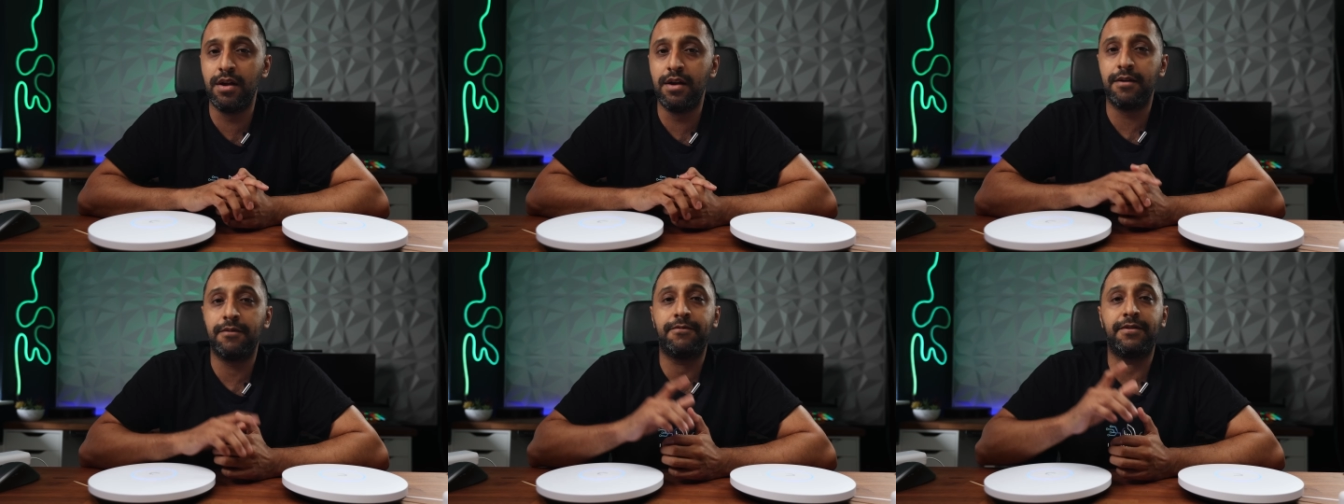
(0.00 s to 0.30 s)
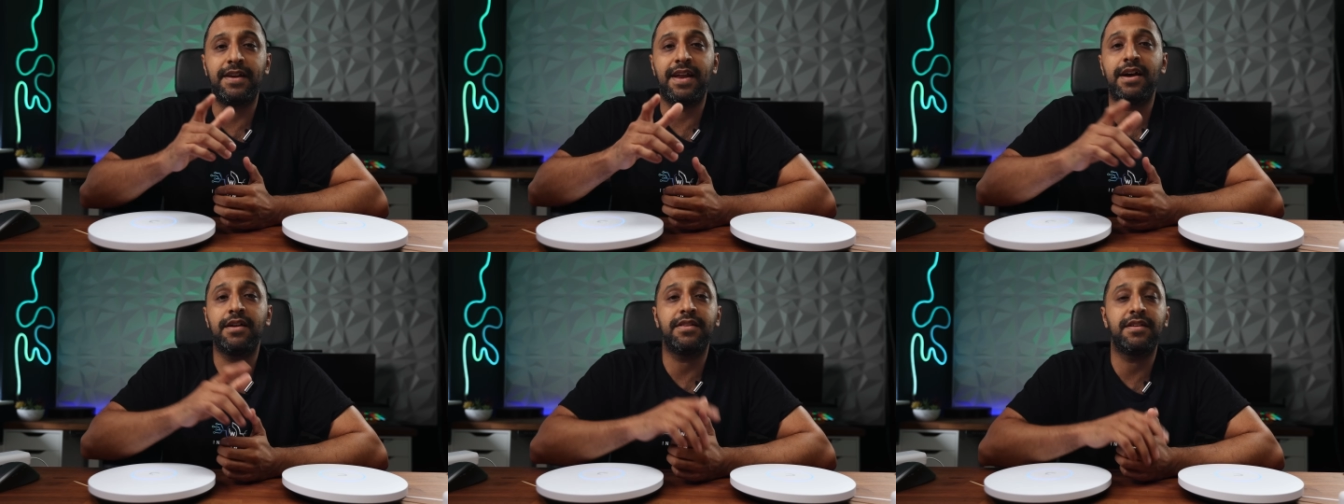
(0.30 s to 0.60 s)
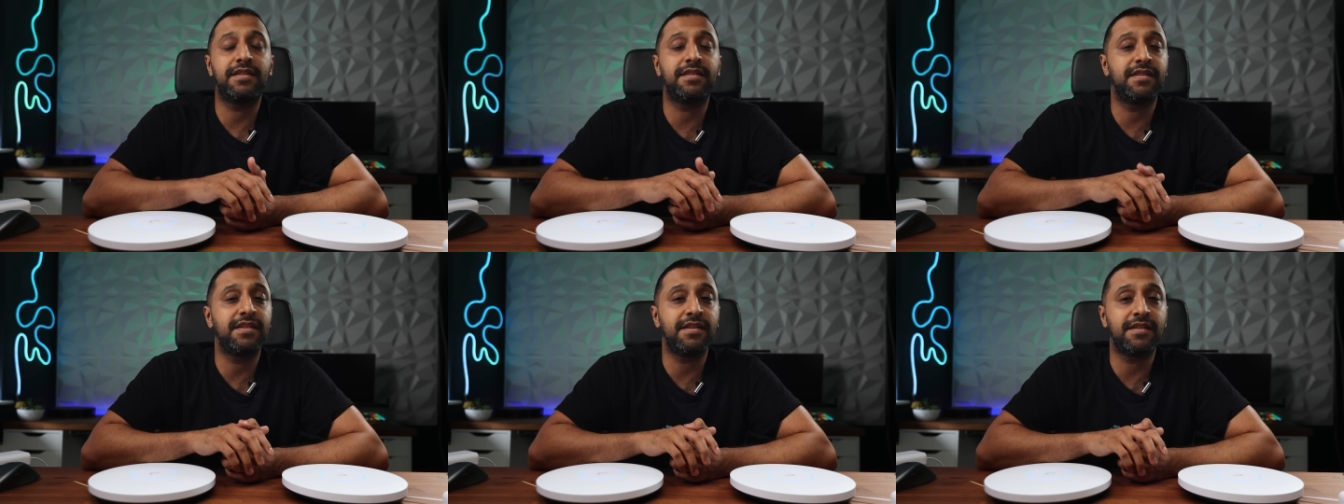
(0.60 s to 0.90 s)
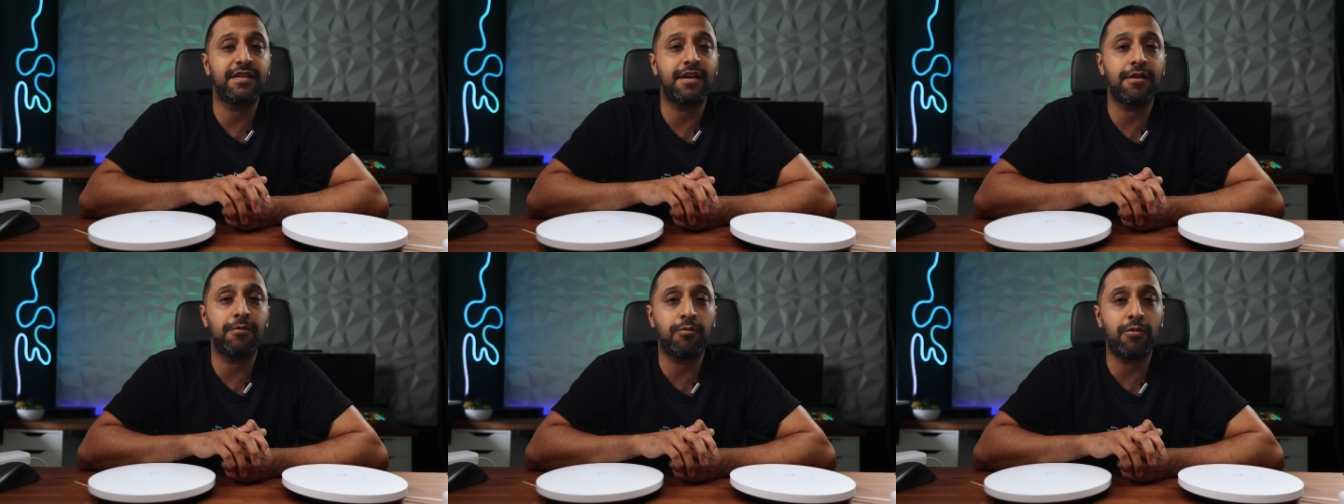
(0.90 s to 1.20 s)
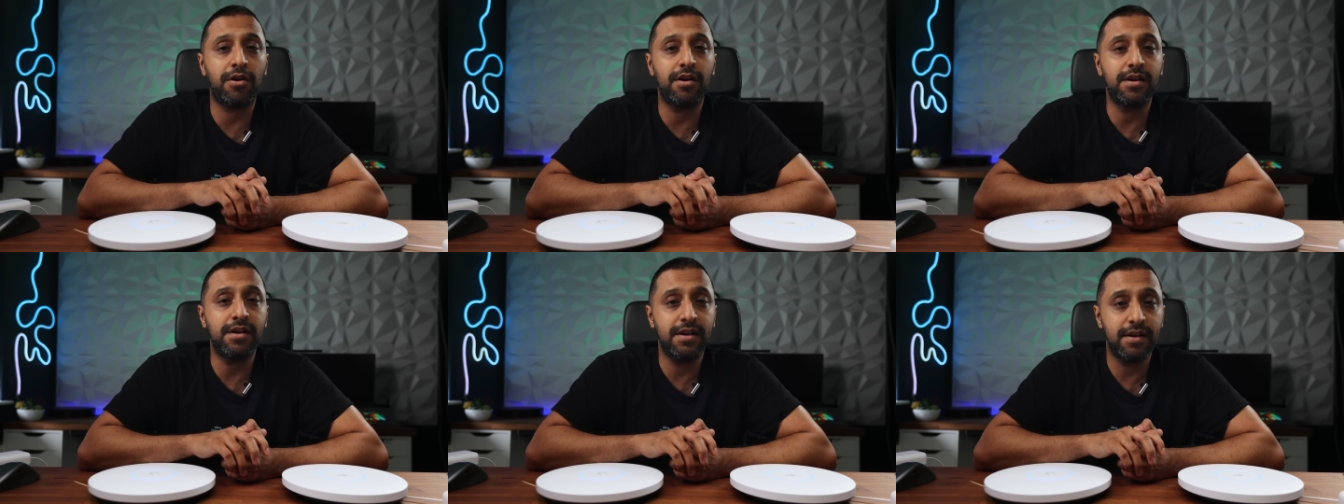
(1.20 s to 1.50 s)
For now, this is
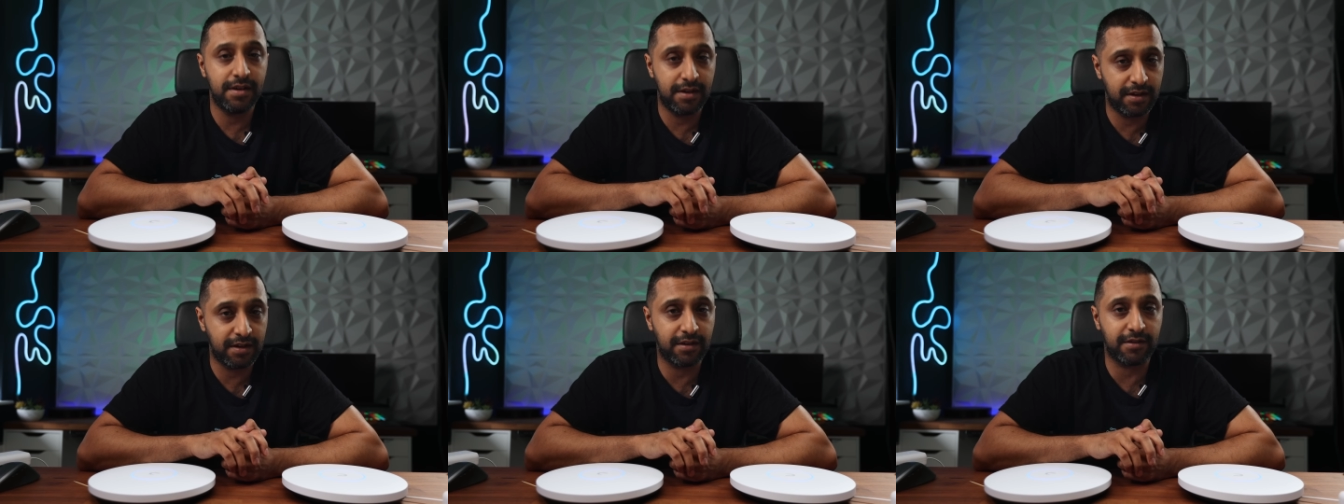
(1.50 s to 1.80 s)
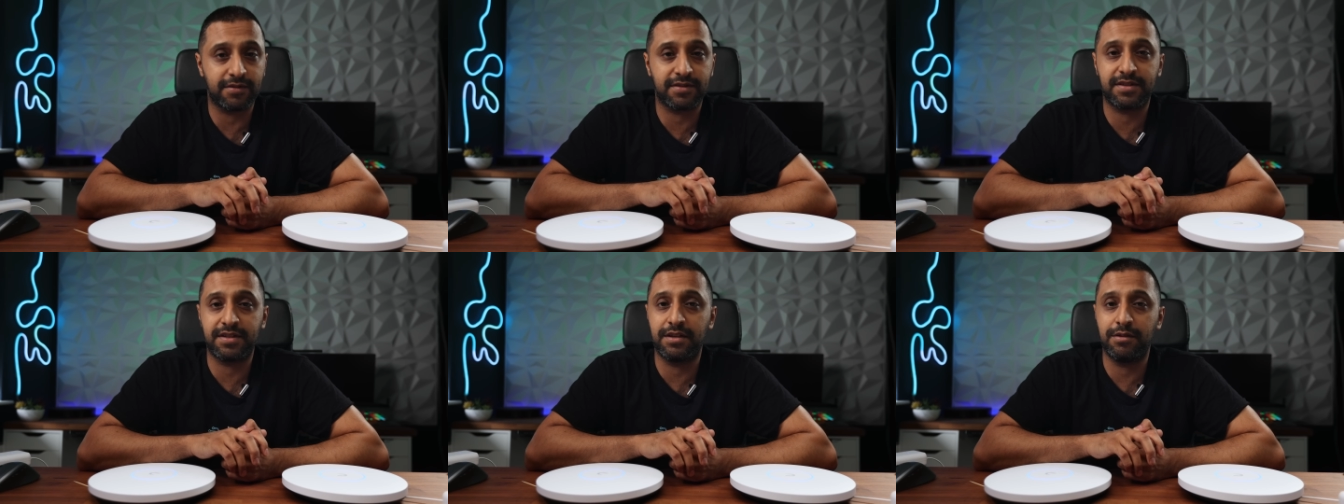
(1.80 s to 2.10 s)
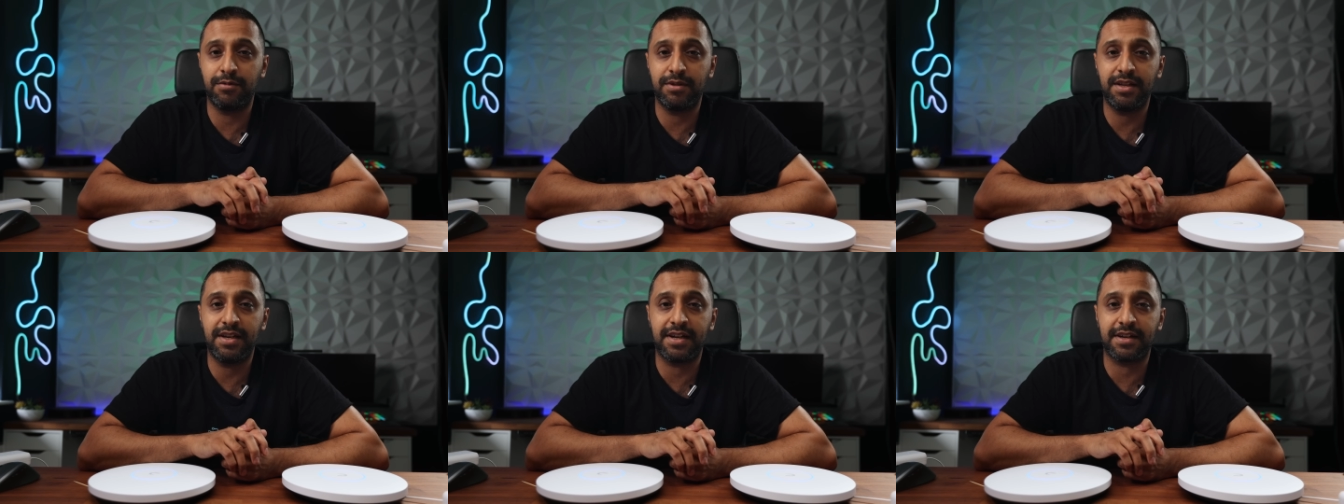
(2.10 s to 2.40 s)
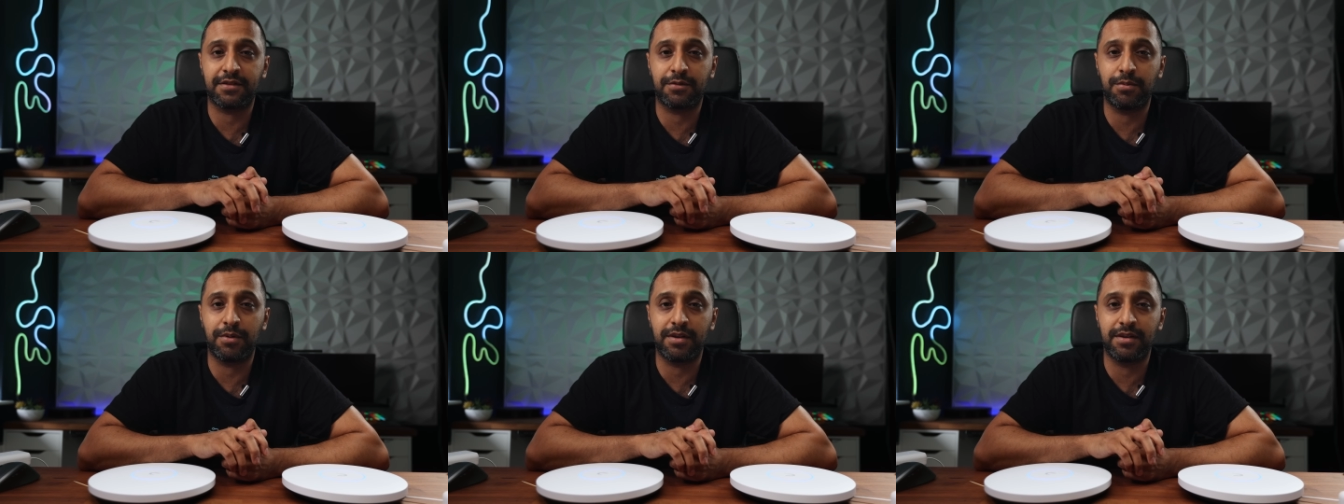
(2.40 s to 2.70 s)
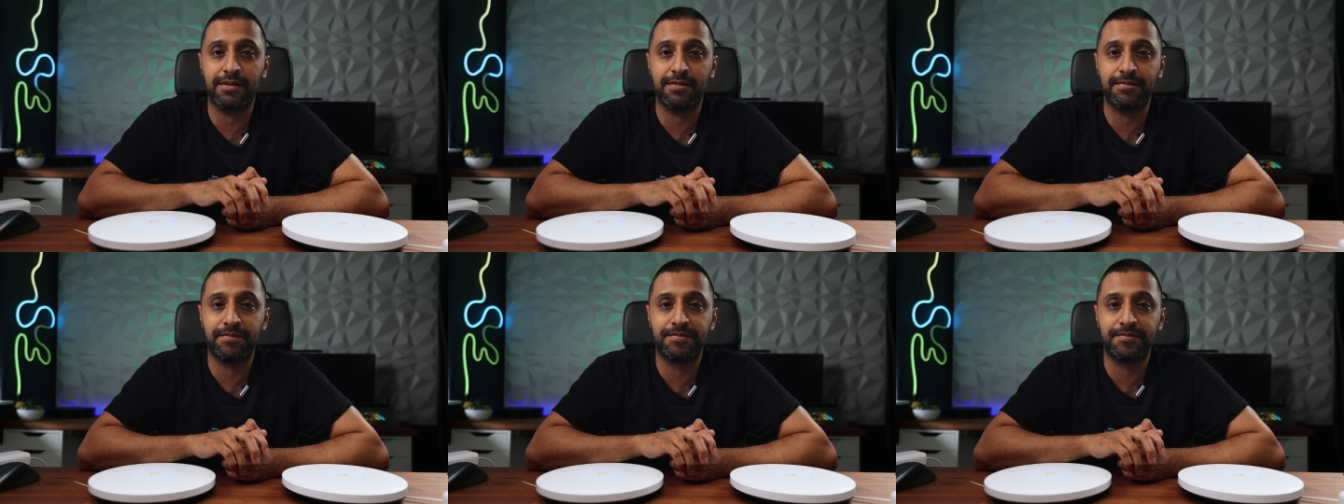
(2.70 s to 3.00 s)
InsideWire, and I'll see you in the next one.